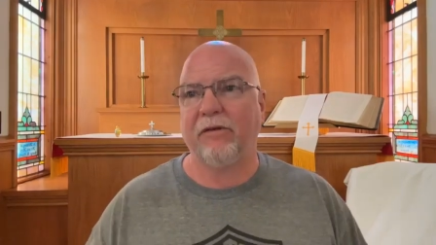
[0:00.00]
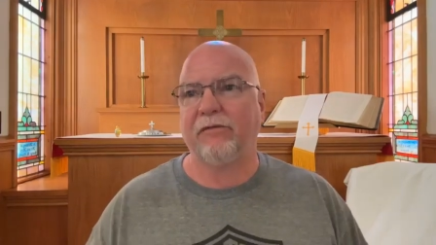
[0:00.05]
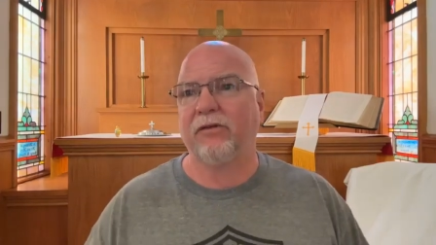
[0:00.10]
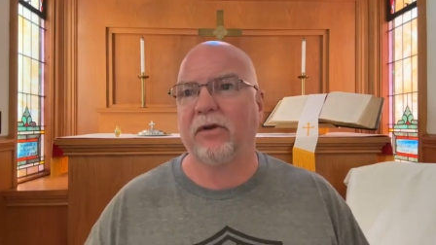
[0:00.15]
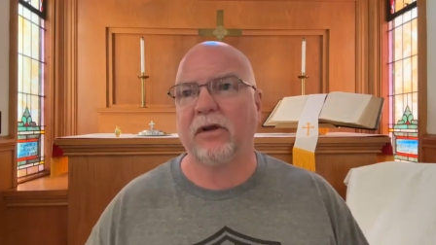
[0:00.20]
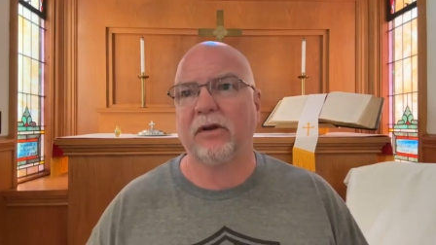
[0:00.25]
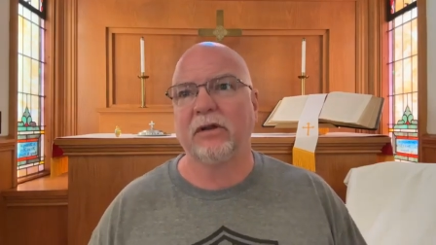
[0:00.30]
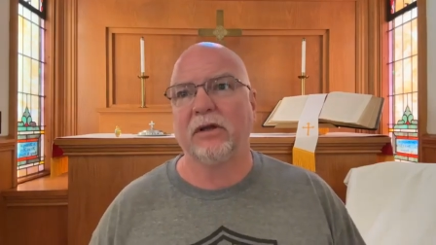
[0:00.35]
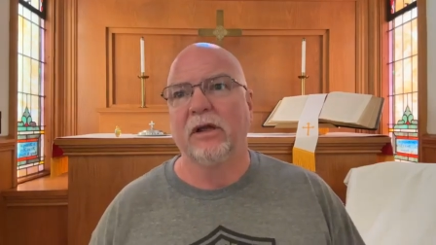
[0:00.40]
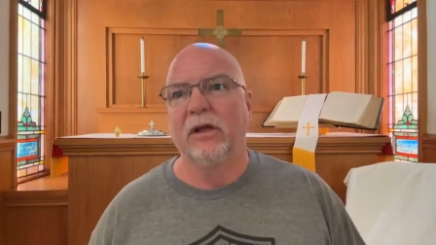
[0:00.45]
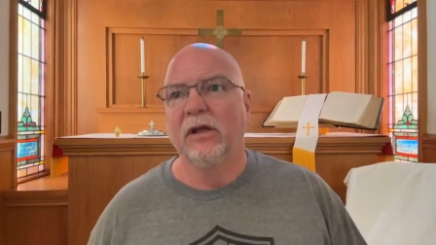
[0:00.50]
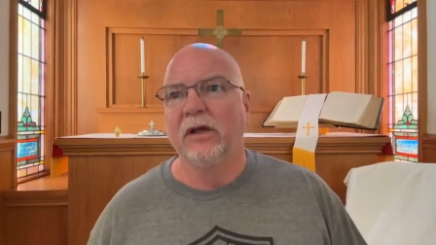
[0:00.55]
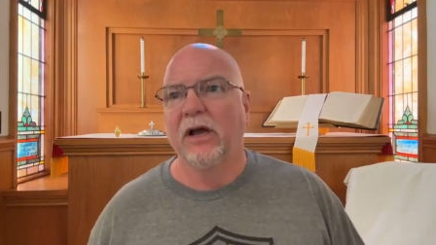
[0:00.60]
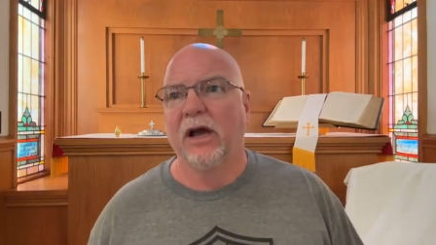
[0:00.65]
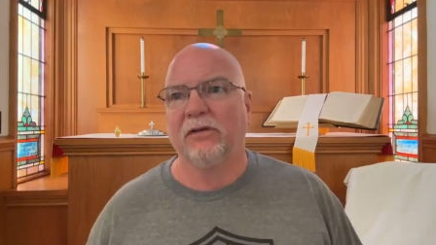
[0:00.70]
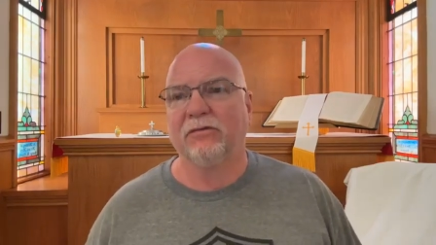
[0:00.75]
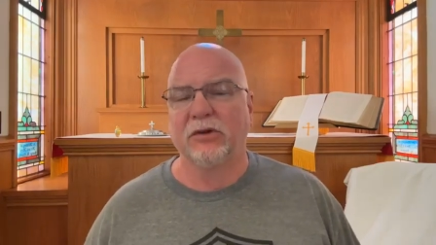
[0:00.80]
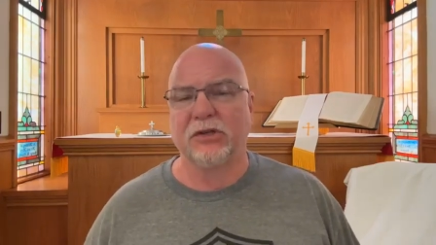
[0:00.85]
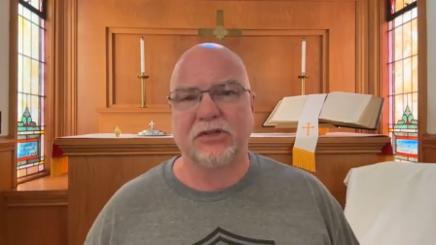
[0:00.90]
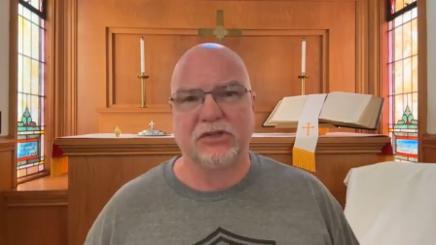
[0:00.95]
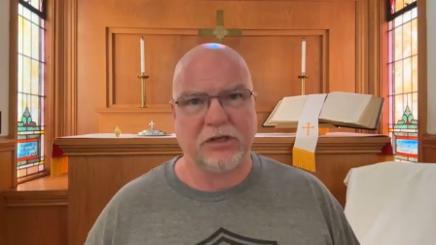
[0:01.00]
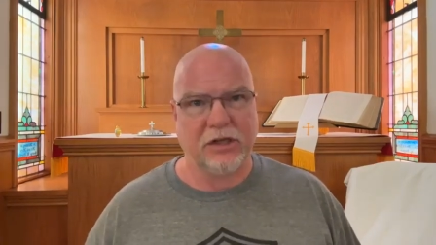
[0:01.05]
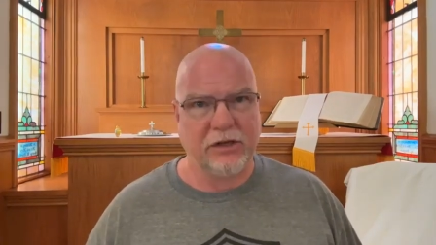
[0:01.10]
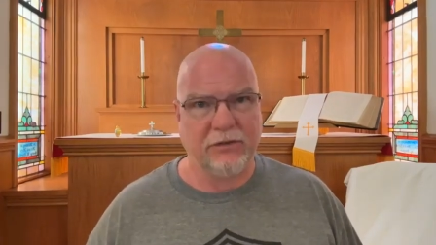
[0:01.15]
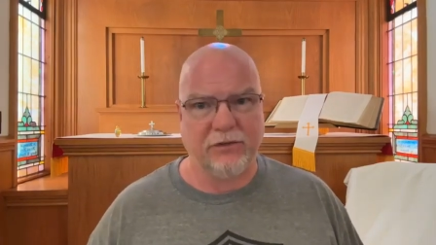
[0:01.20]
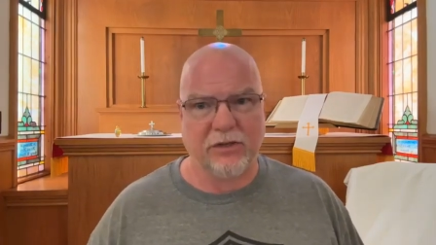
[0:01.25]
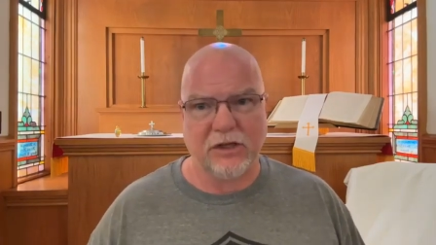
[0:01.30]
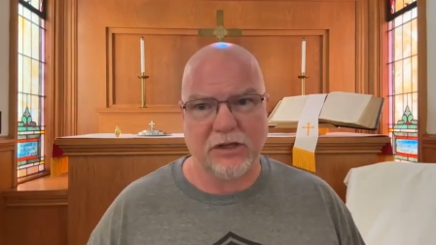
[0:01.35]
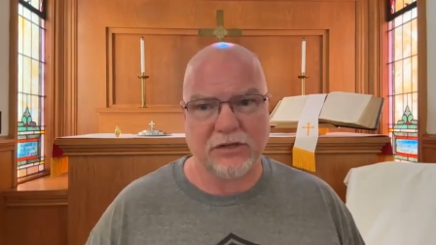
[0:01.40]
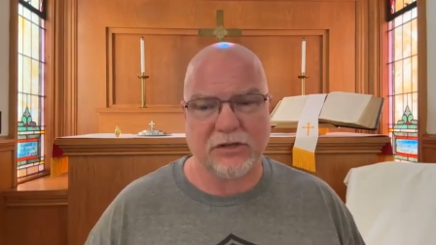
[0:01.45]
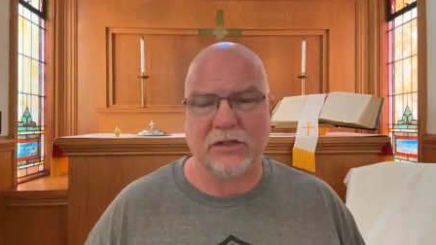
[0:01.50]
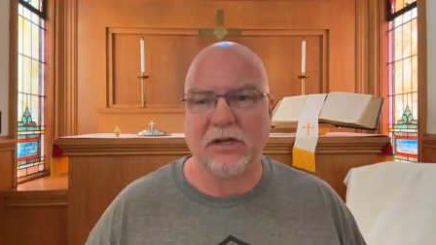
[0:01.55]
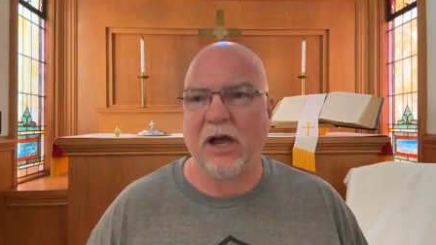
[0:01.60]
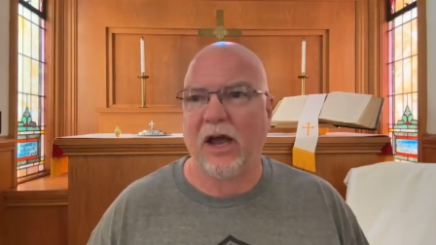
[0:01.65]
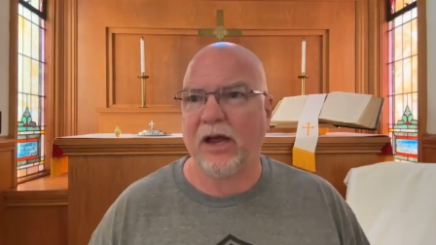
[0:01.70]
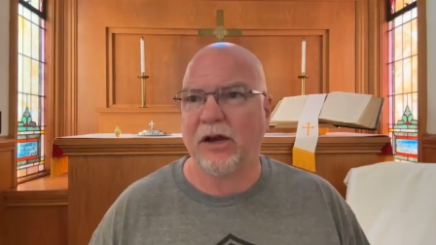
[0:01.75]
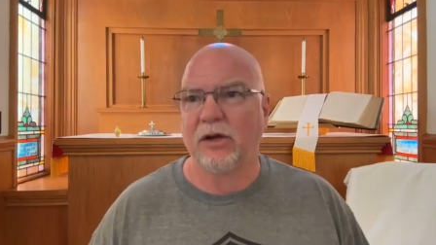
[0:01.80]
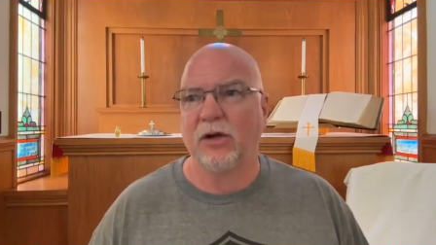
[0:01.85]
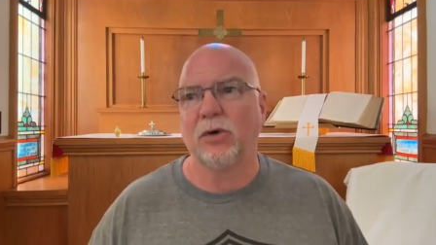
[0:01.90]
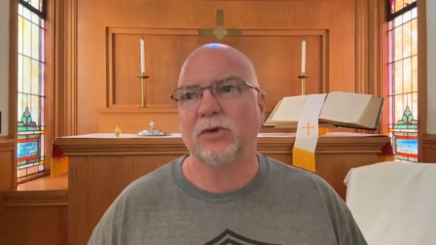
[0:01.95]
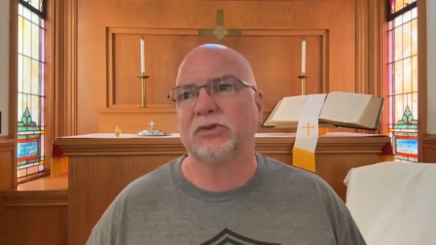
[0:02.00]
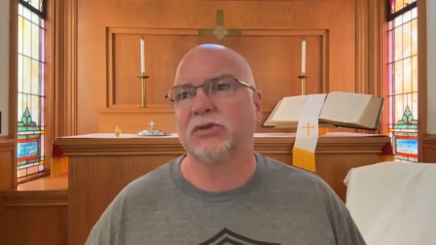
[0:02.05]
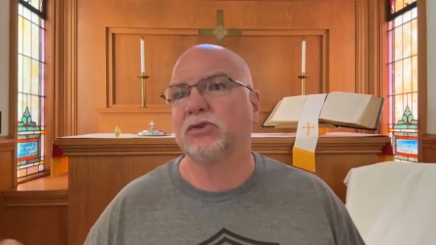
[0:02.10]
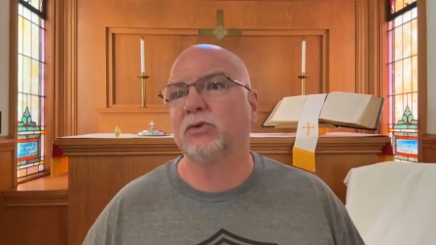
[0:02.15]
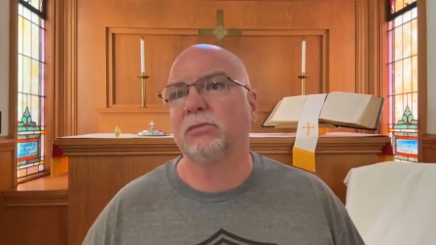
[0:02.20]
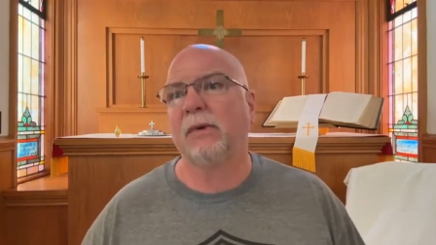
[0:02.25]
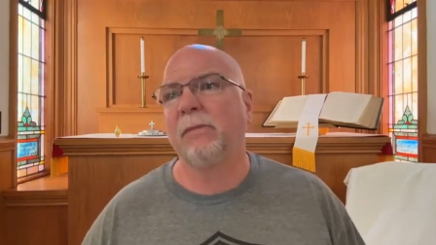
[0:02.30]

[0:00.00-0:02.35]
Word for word: I've, I've received this diagnosis